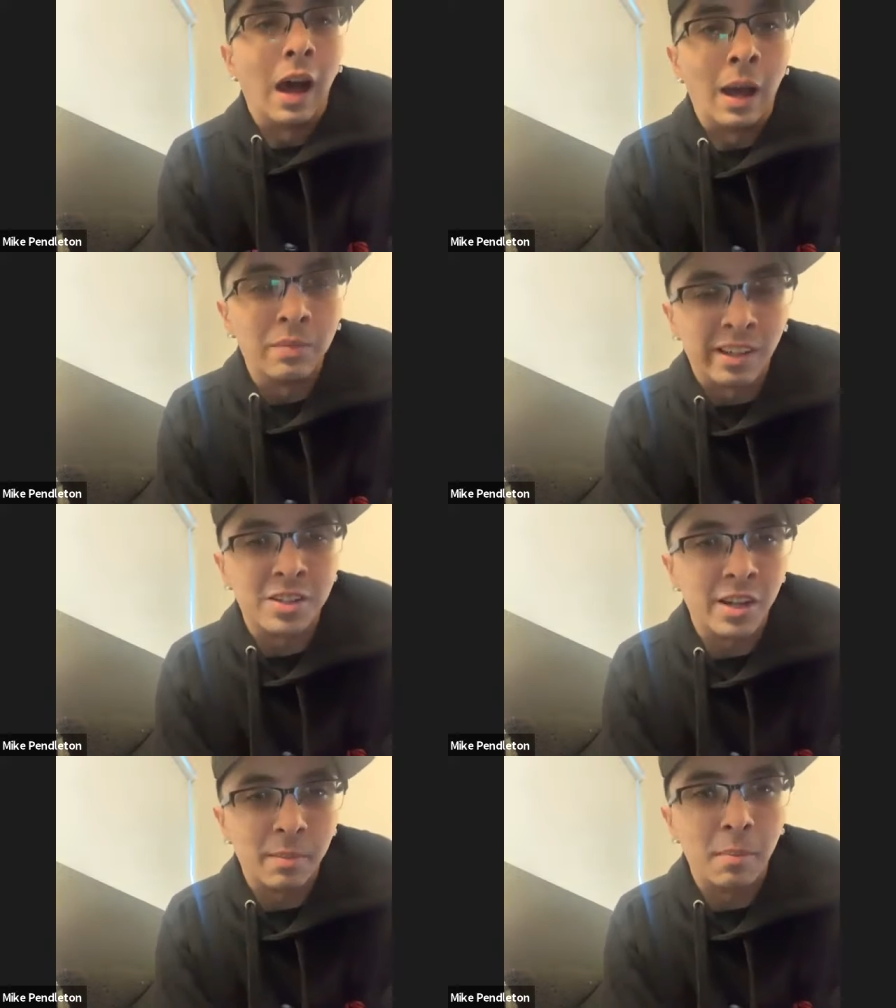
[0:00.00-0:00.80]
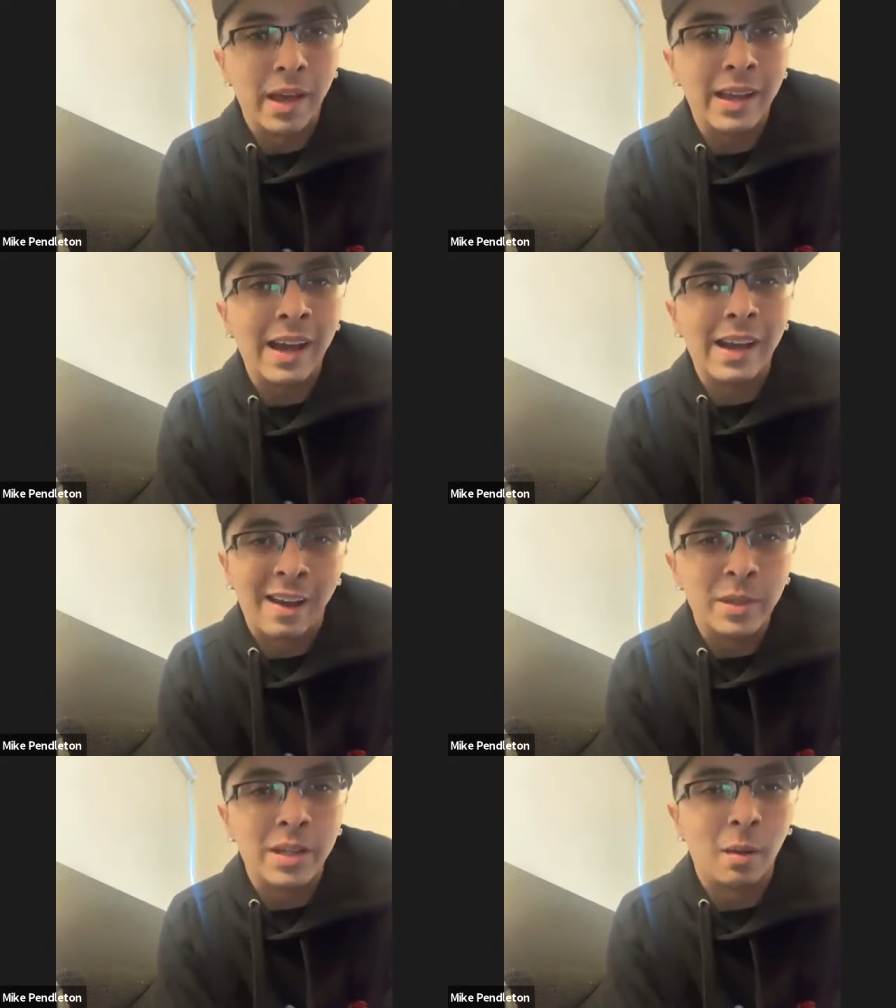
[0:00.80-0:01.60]
I'm such an MMA guy.
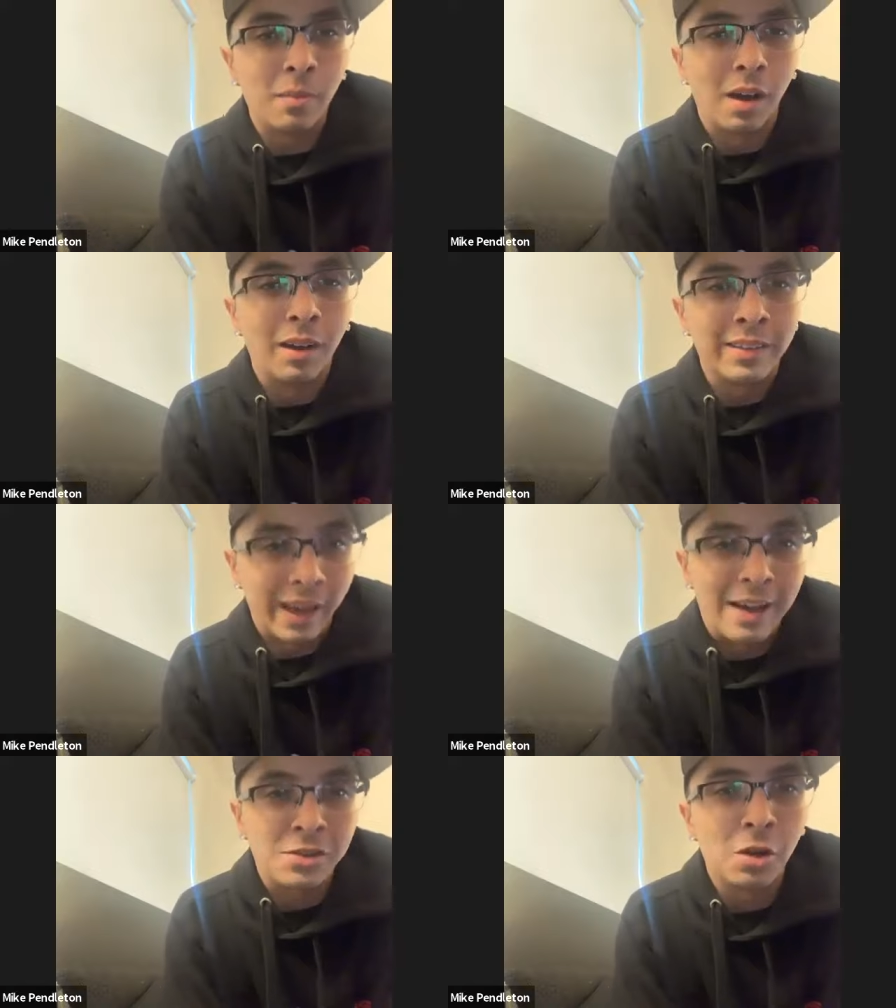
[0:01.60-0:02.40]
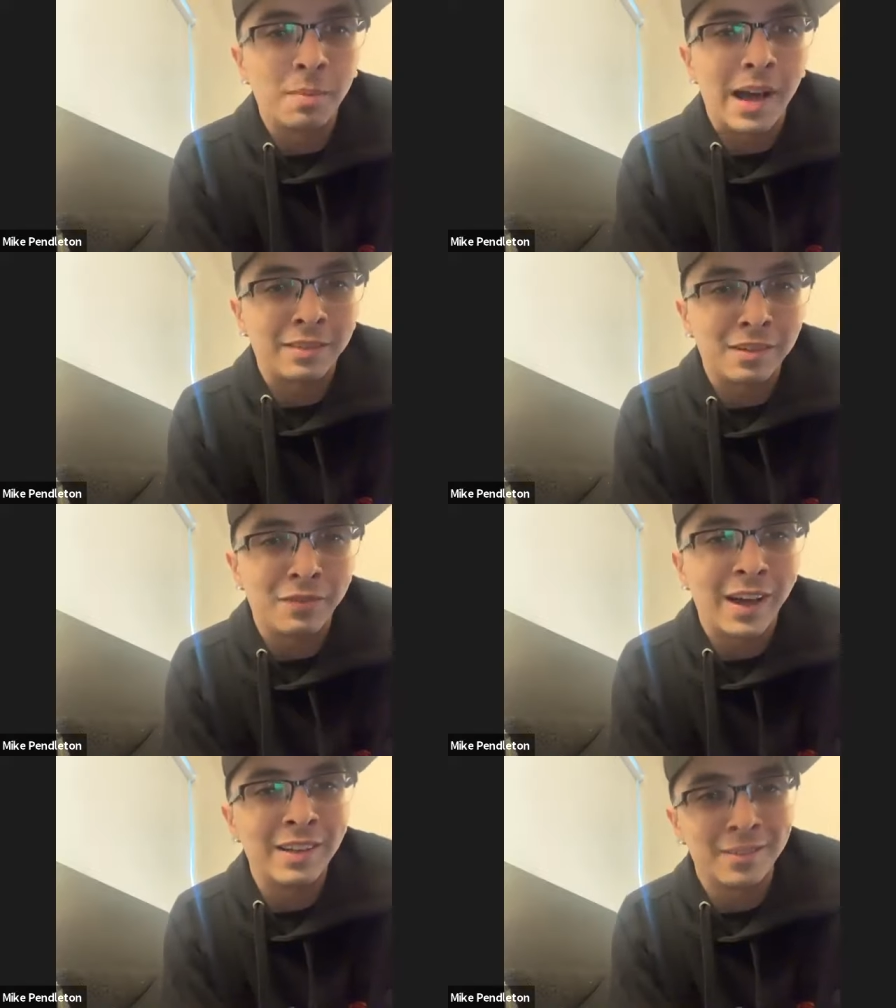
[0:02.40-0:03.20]
I've become a casual boxing
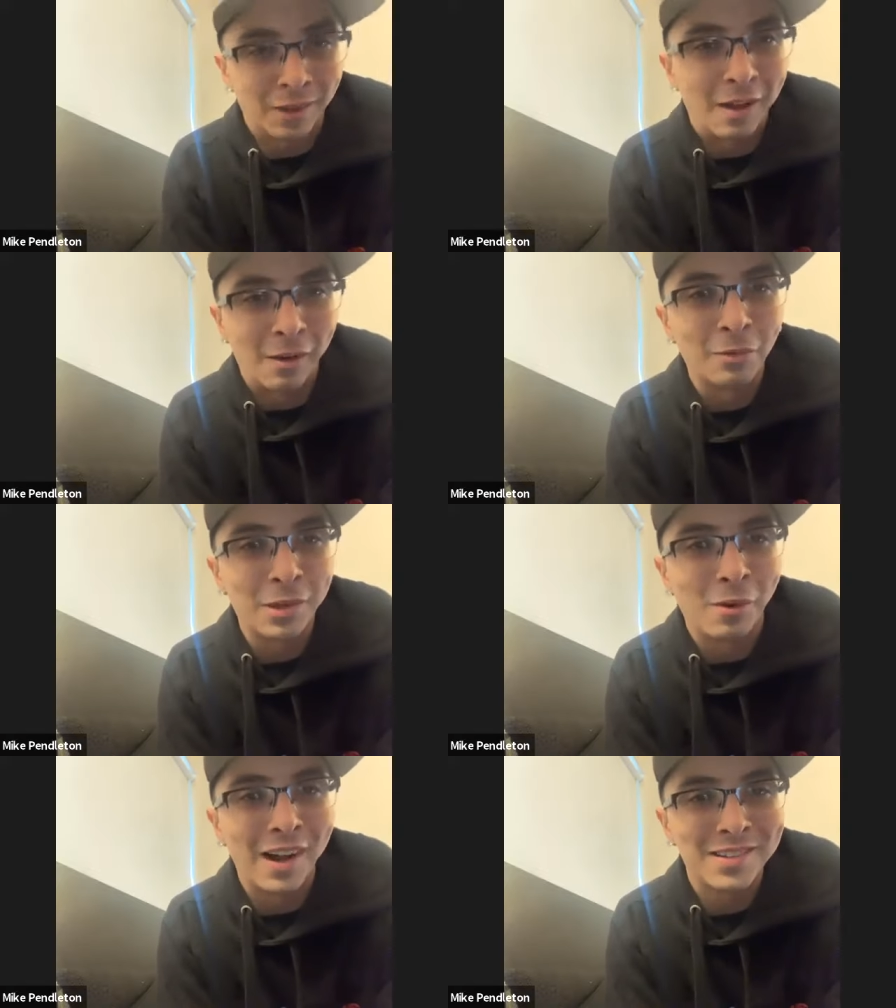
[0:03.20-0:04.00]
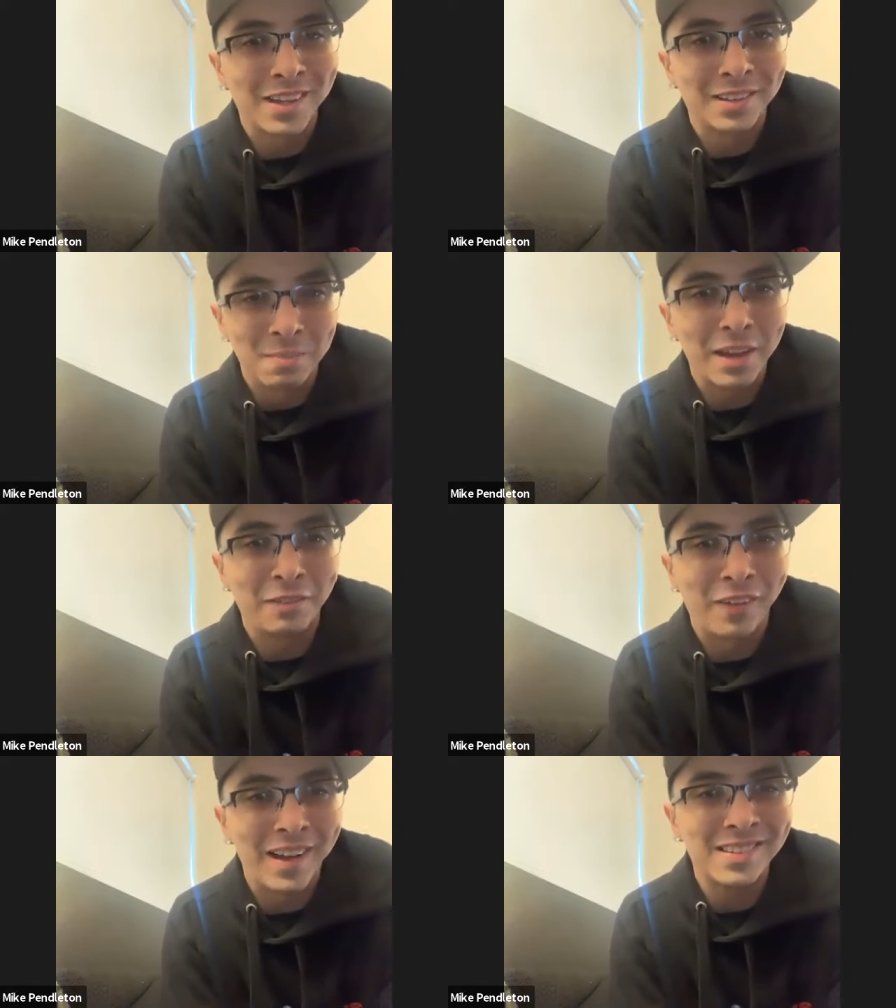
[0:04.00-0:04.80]
fan, so I only watch like the
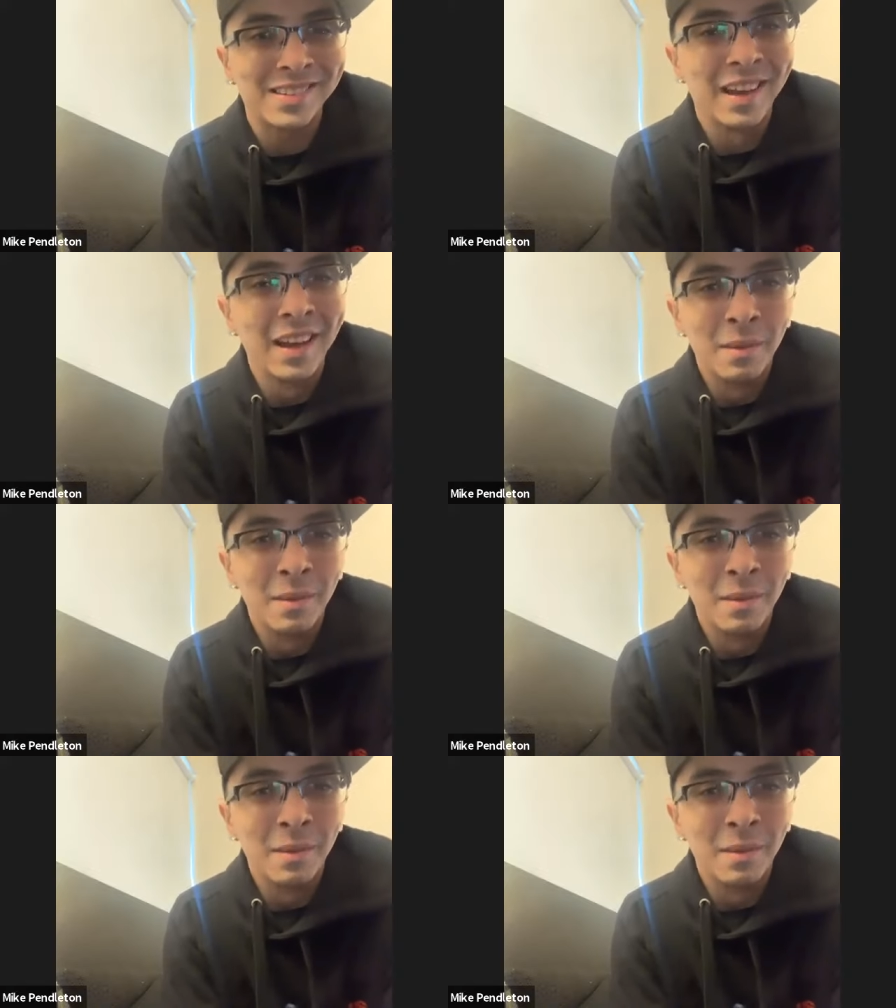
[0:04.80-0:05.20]
big fights.